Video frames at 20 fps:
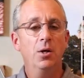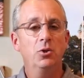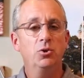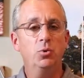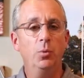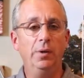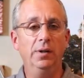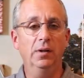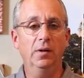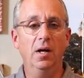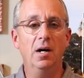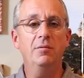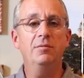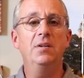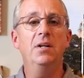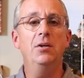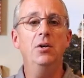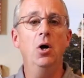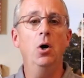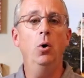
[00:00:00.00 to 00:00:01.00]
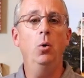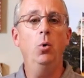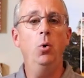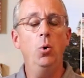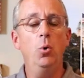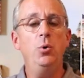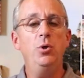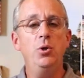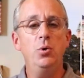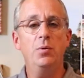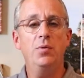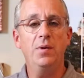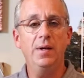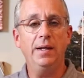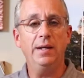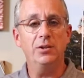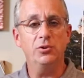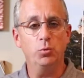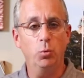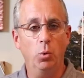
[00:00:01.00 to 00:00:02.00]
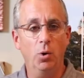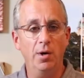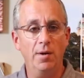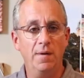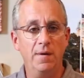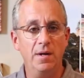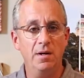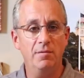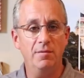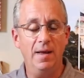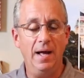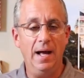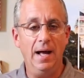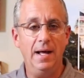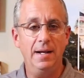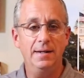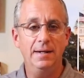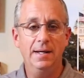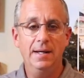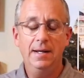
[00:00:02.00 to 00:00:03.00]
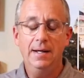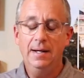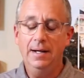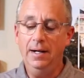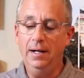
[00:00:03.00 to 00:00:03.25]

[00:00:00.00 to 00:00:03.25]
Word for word: So we'd love to know who you think is worthy of that.